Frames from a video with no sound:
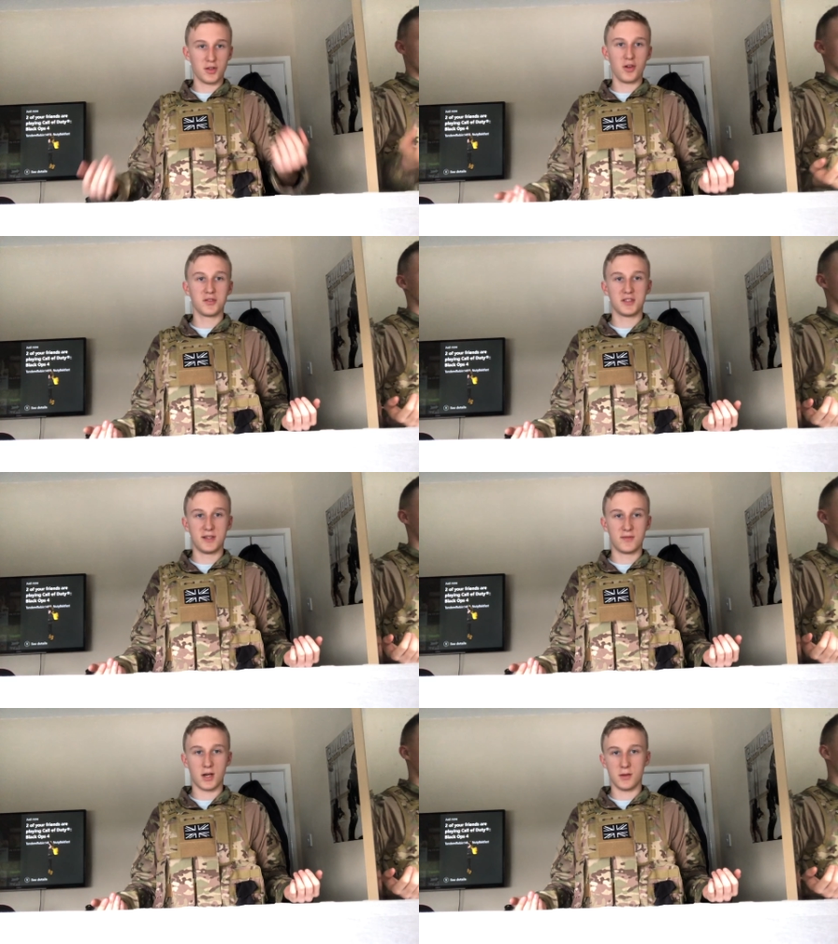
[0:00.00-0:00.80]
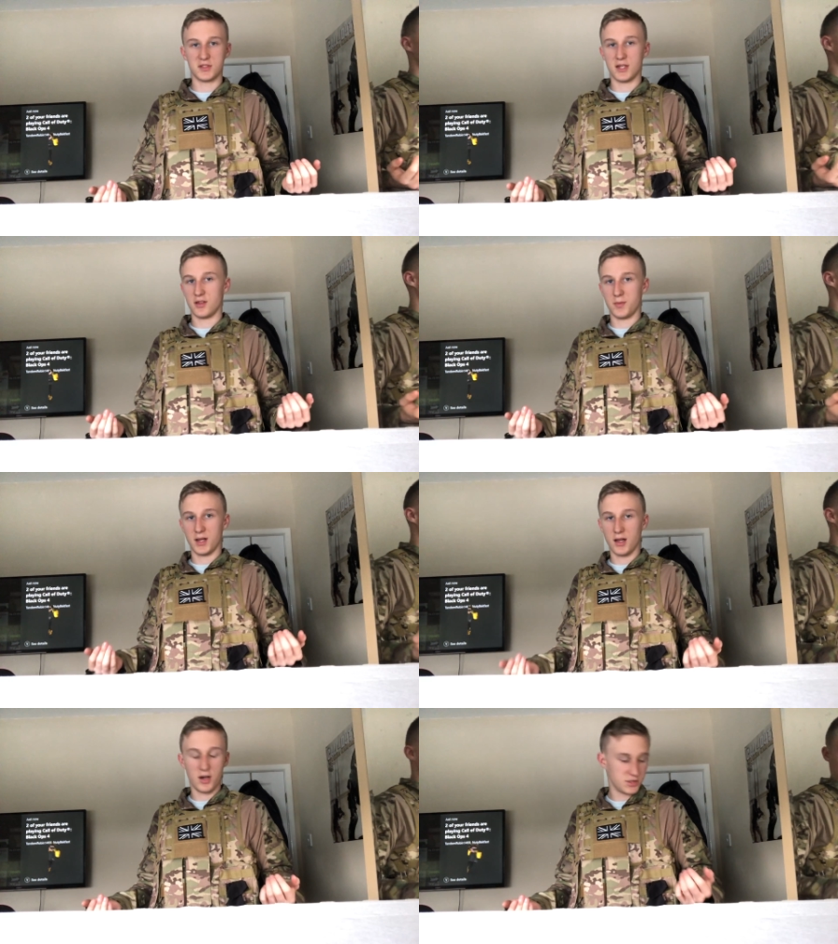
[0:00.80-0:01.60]
long sleeve tops tend to be
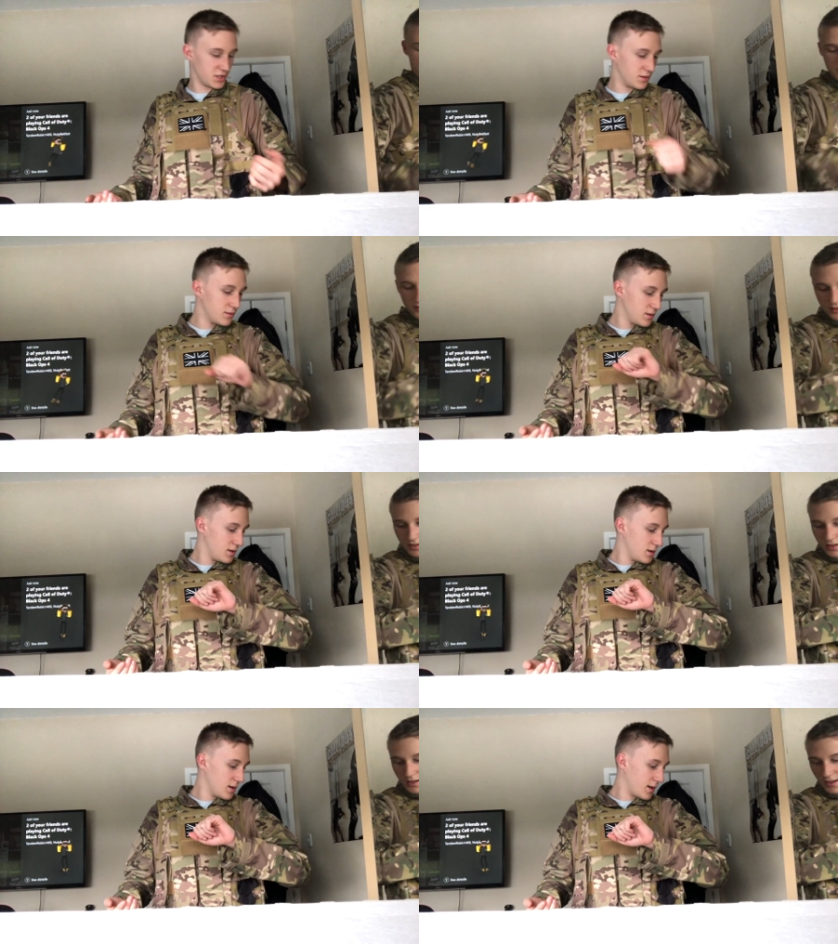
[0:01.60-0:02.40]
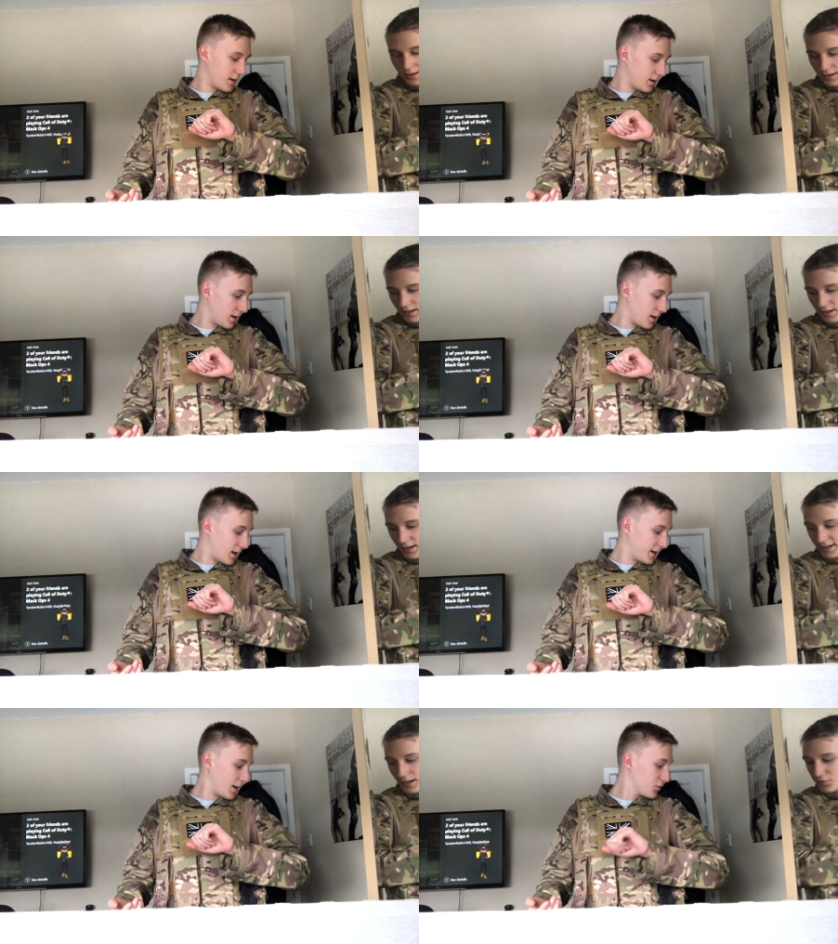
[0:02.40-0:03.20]
larger,
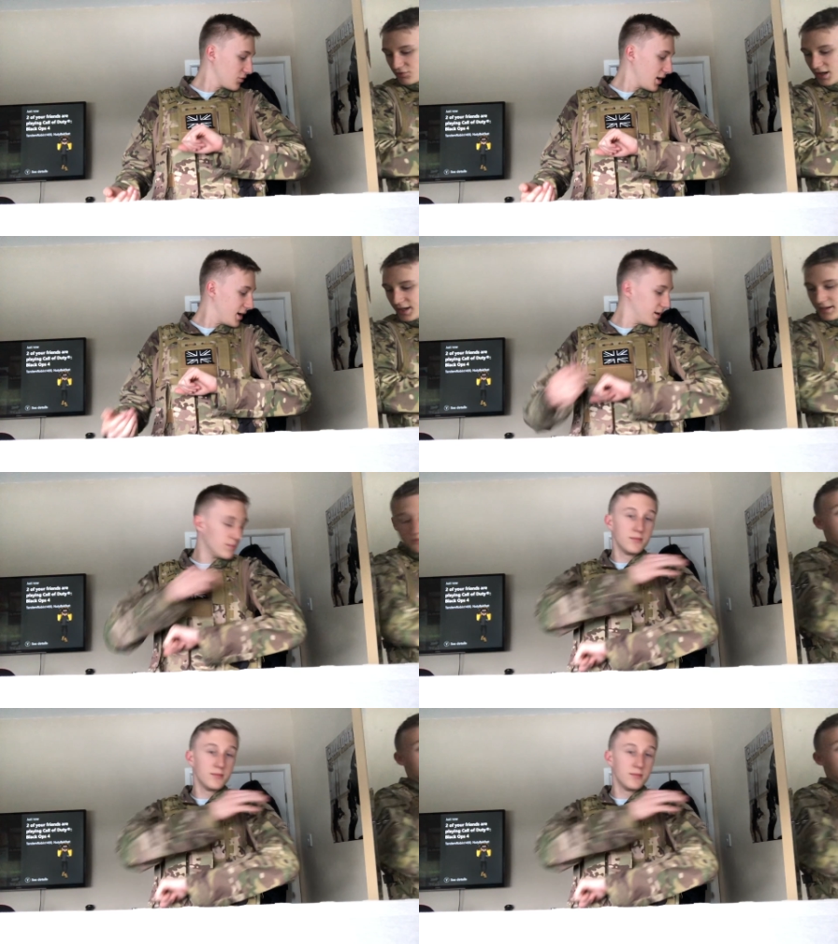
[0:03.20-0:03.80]
and I was right.